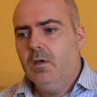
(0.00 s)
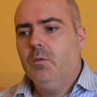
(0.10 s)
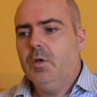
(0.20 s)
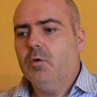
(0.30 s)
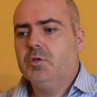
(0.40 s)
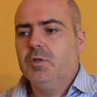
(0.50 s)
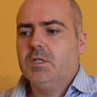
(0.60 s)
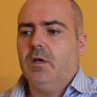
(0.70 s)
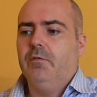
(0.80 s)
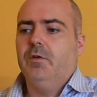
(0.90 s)
We also
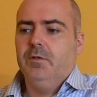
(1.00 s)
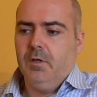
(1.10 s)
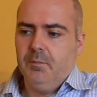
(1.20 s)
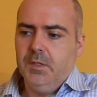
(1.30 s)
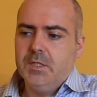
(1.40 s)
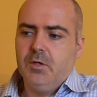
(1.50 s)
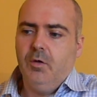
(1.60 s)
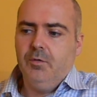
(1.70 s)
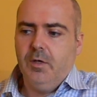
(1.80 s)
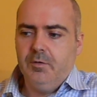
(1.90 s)
discovered that Police
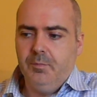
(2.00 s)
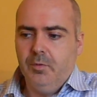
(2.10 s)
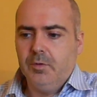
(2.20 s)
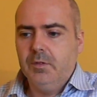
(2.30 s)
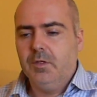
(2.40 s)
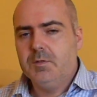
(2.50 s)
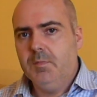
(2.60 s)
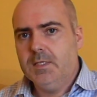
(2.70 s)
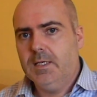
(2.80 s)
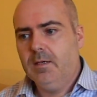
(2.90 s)
Scotland had reported us
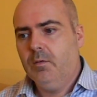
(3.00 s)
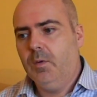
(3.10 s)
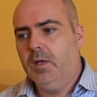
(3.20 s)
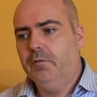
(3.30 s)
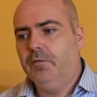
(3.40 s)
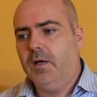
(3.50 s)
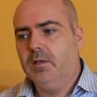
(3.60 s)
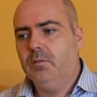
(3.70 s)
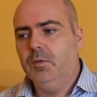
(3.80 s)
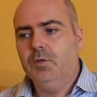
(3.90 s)
missing when in
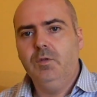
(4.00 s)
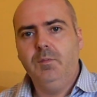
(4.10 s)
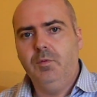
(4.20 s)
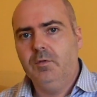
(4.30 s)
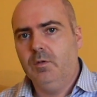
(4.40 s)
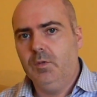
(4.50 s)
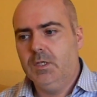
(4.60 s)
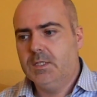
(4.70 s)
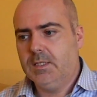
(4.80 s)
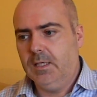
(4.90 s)
fact we'd only booked a
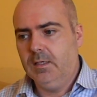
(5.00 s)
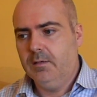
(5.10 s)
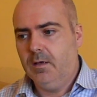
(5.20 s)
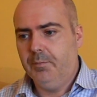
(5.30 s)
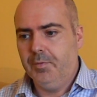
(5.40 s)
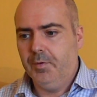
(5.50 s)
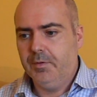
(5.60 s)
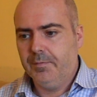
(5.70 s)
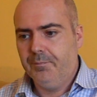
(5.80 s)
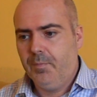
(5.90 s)
week's stay abroad.
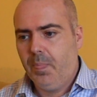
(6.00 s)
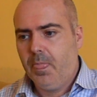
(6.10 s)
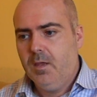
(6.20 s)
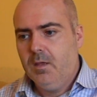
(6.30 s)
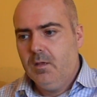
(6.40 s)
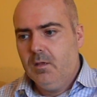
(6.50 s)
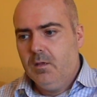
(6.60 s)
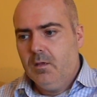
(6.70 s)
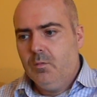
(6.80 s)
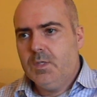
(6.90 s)

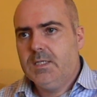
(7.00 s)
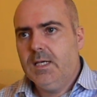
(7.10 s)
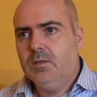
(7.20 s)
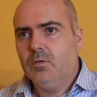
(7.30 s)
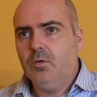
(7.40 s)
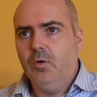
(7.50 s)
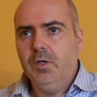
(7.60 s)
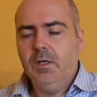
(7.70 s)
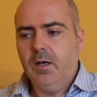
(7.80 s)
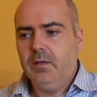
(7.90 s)
We stayed on in
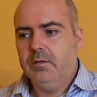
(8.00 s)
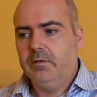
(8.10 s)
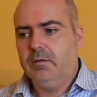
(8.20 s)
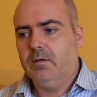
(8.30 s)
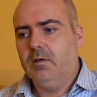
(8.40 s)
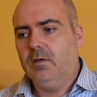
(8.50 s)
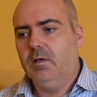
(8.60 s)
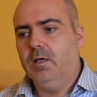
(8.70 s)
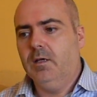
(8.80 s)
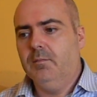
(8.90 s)
Ireland
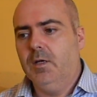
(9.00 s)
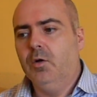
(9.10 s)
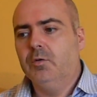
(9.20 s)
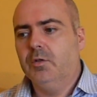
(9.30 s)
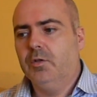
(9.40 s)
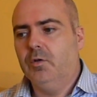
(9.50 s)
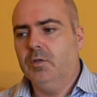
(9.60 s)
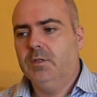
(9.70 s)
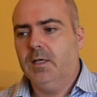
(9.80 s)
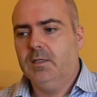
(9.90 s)
in order to
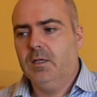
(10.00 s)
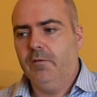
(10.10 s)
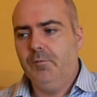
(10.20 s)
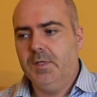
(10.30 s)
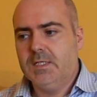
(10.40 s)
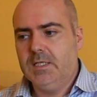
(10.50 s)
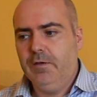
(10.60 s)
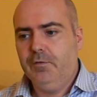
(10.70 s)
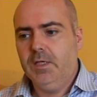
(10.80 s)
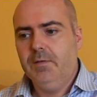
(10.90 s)
contact the government
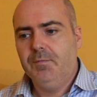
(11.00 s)
safely